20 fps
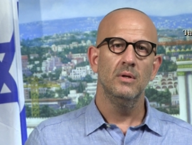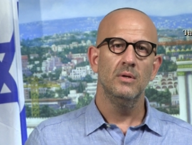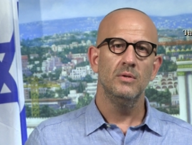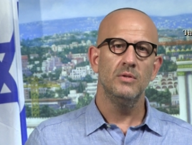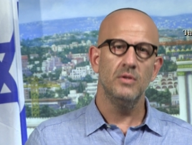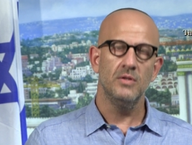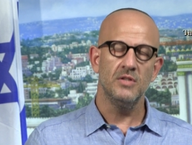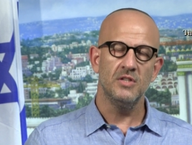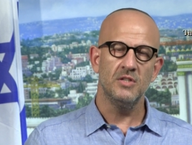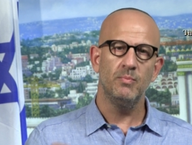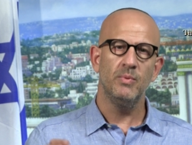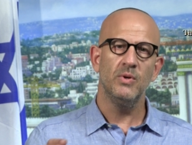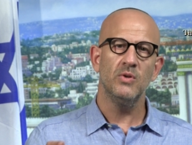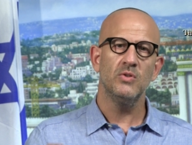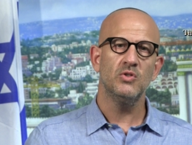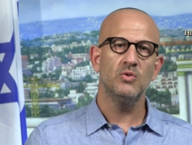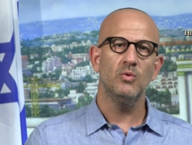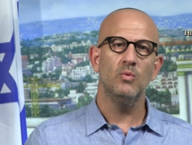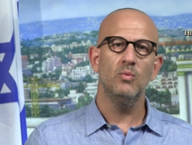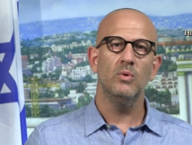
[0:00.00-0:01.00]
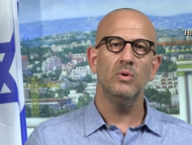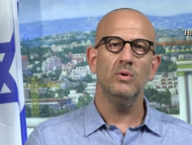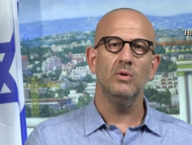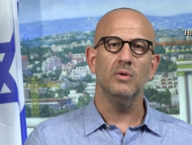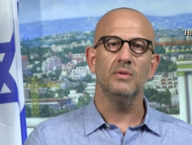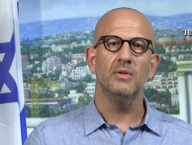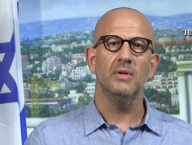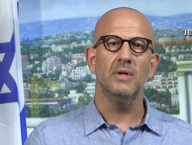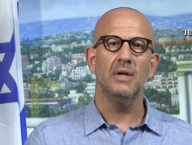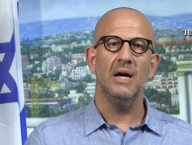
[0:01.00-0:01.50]
to the spiritual
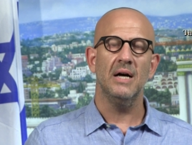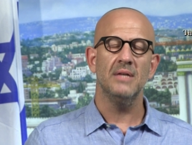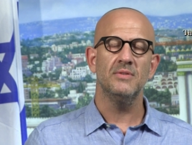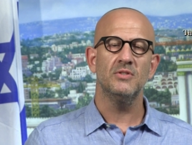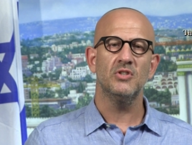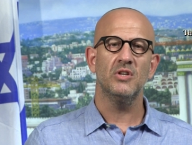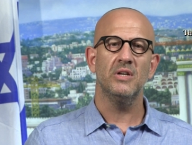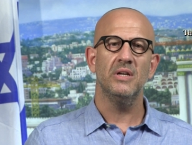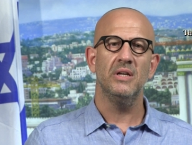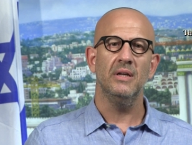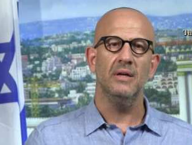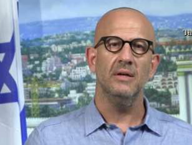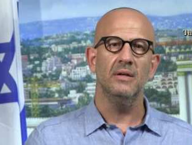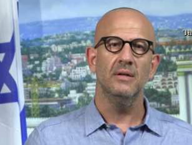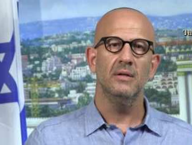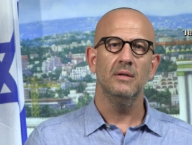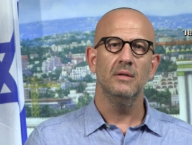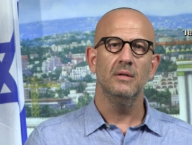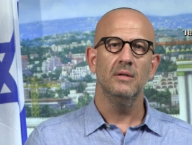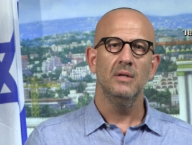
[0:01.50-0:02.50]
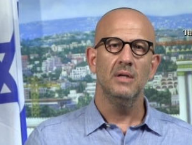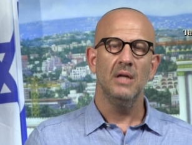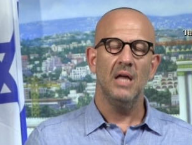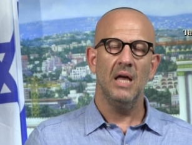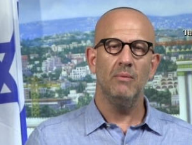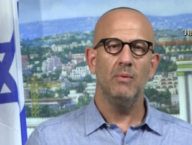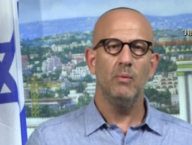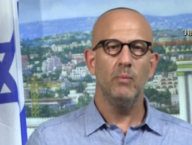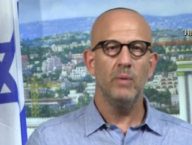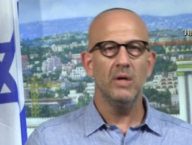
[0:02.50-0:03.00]
world, to God's Shekhinah.
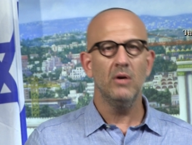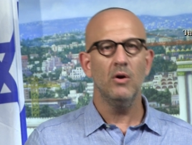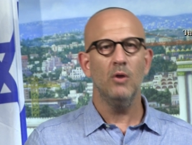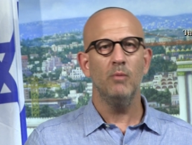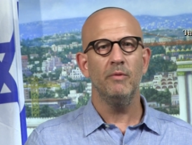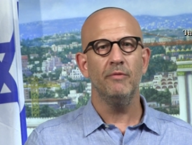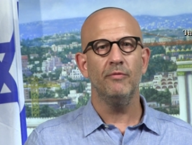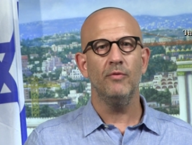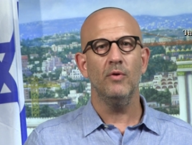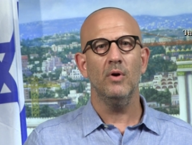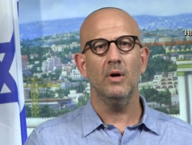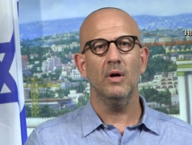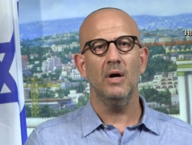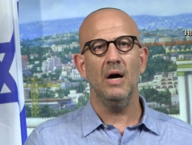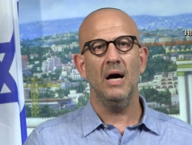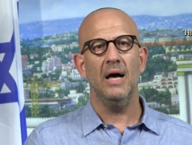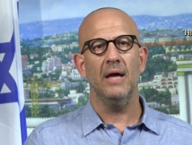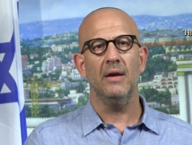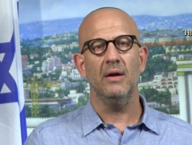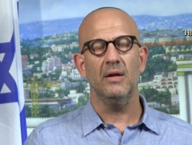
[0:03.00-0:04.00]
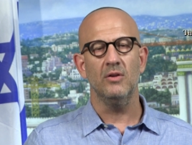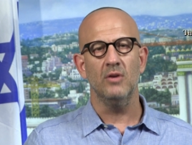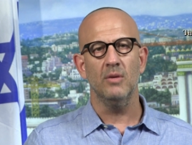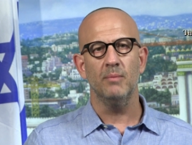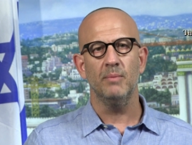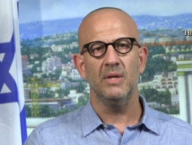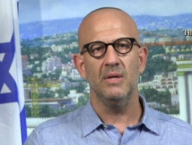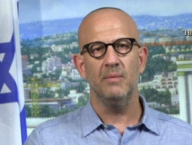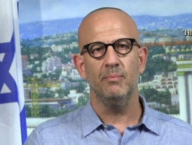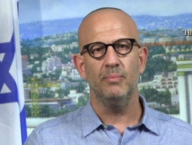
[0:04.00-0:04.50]
And when we go before God on
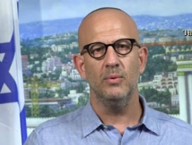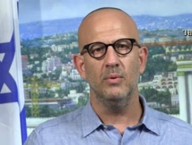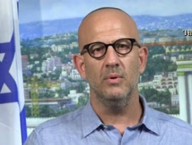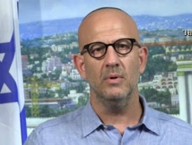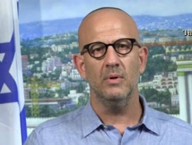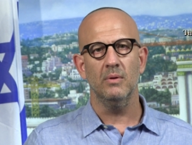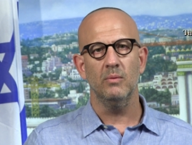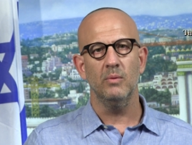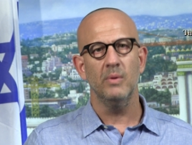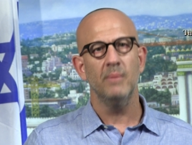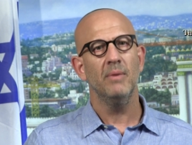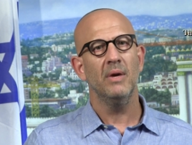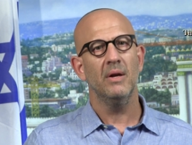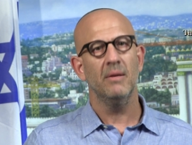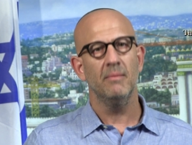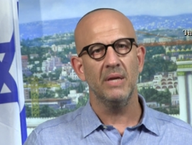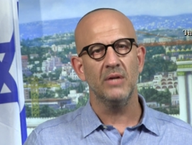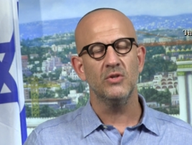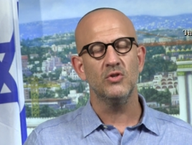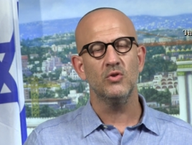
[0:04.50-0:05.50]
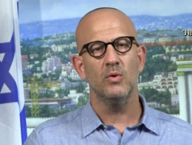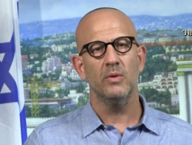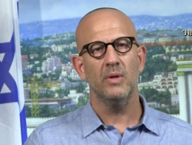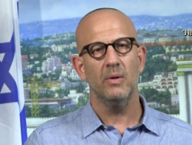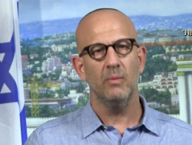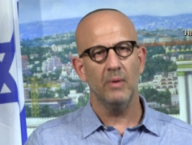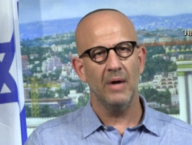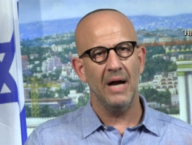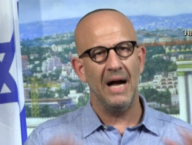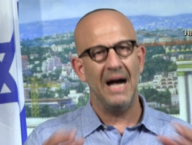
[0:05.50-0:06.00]
Yom Kippur, we better make sure that
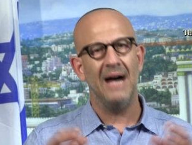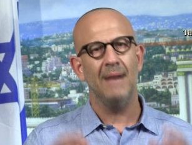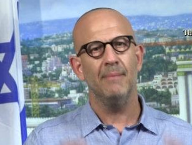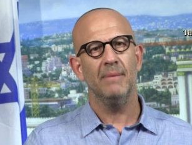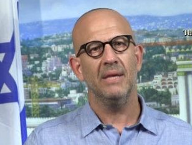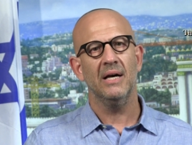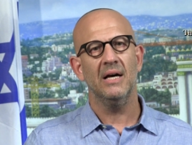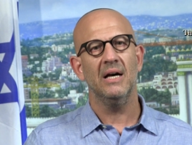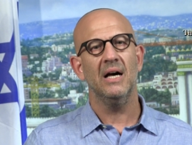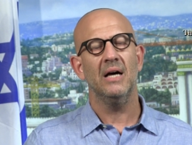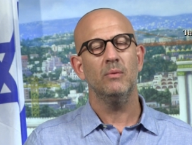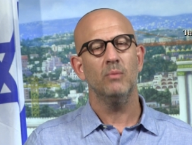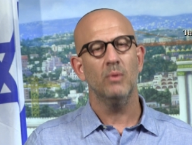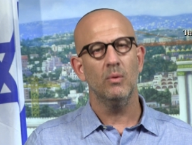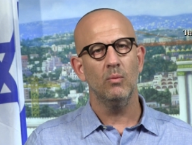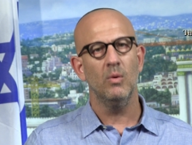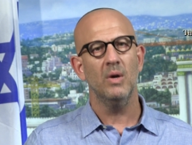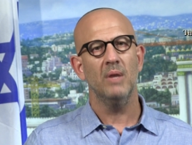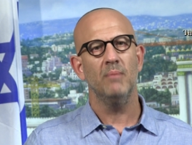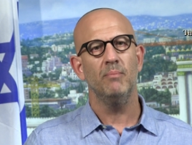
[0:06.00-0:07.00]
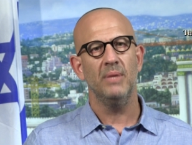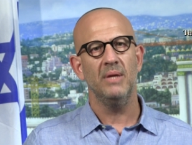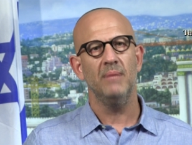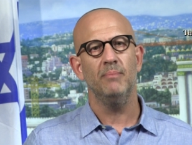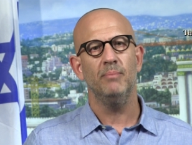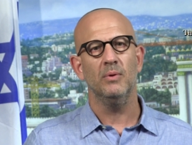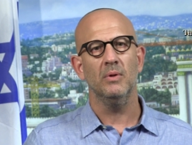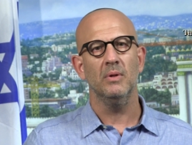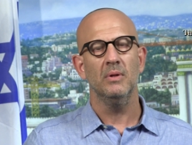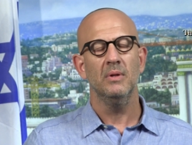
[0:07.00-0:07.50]
we're Am Echad, we're one
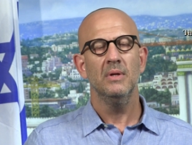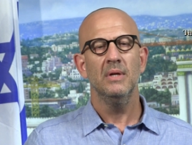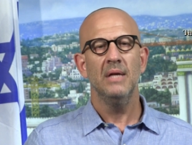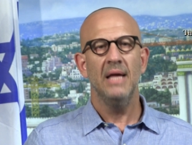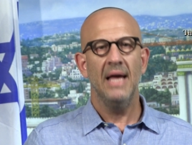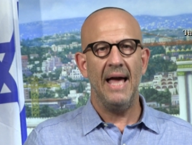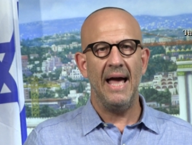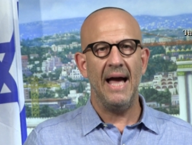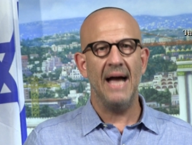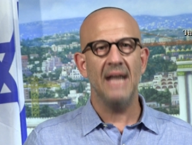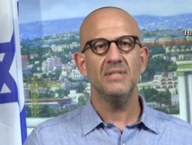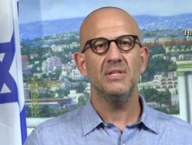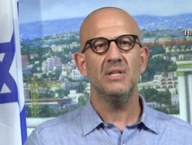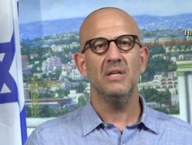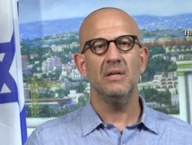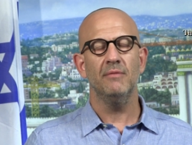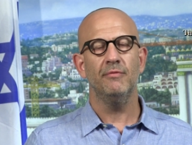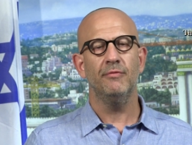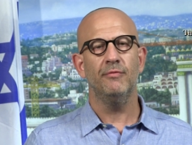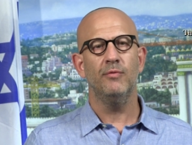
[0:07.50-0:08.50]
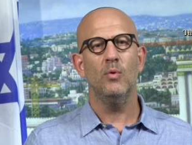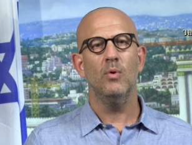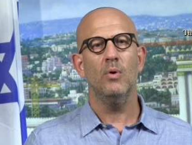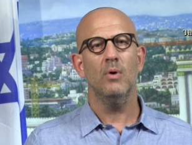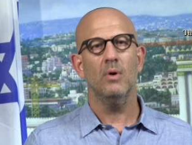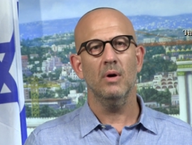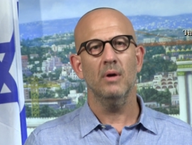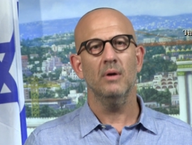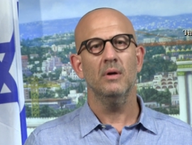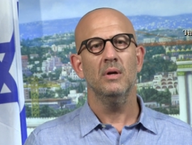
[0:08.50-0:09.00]
people, asking
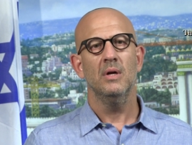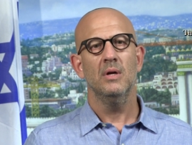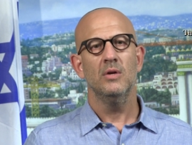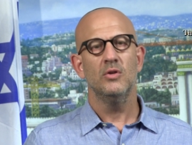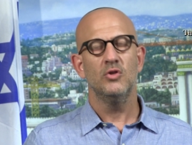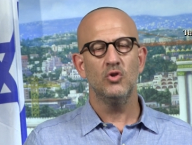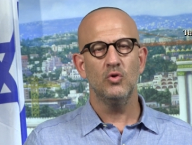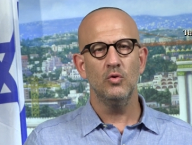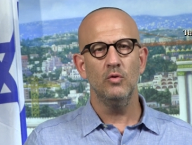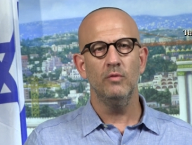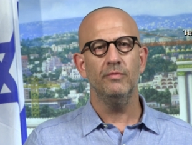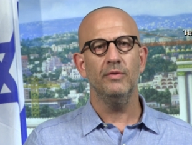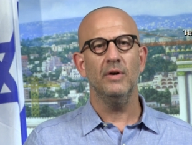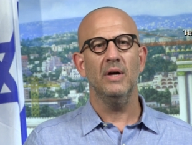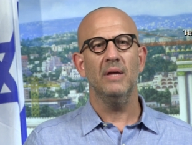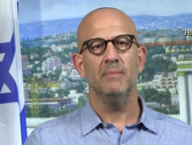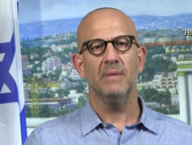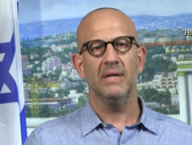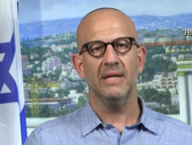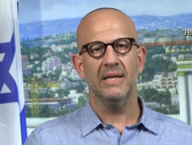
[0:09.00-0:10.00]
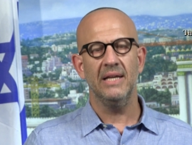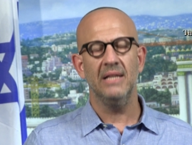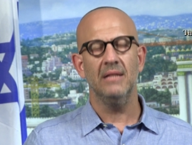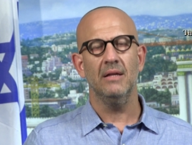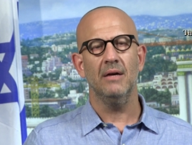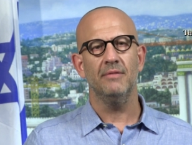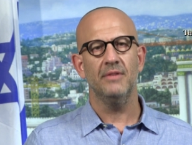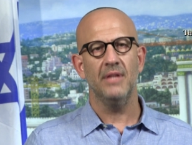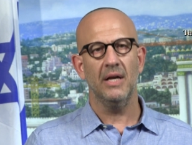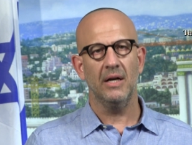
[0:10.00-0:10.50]
for tshuva and
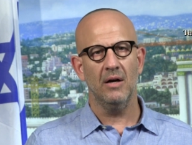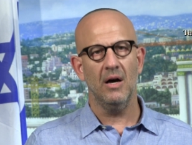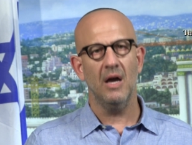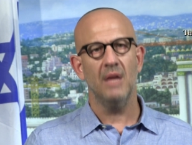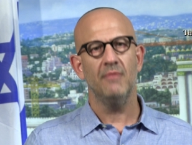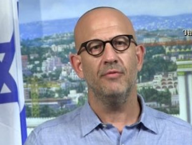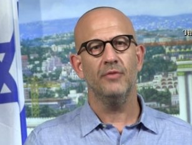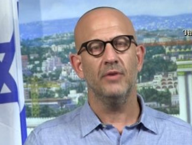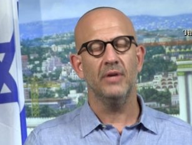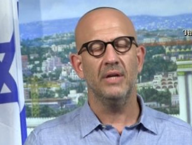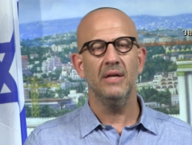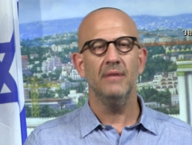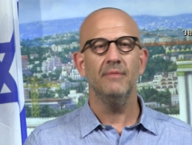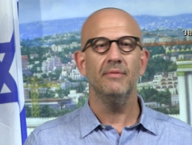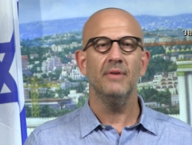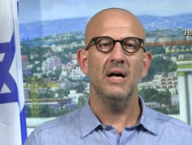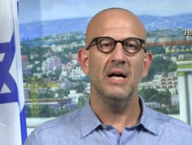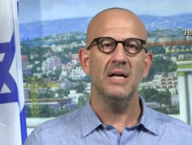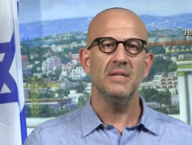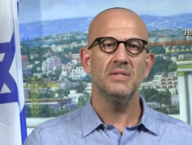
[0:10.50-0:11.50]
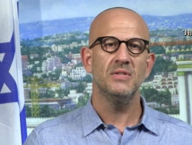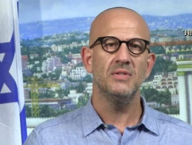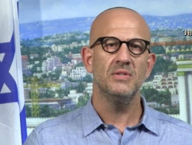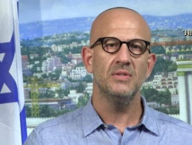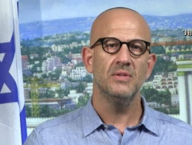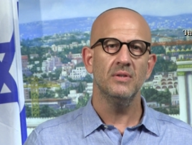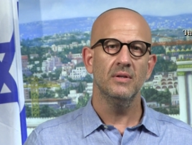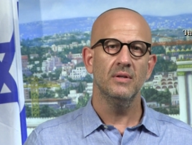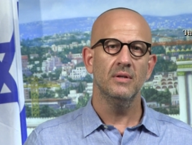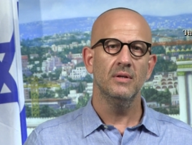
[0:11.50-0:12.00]
mechila, that God forgive
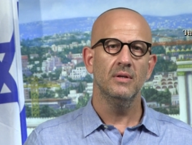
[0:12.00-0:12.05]
us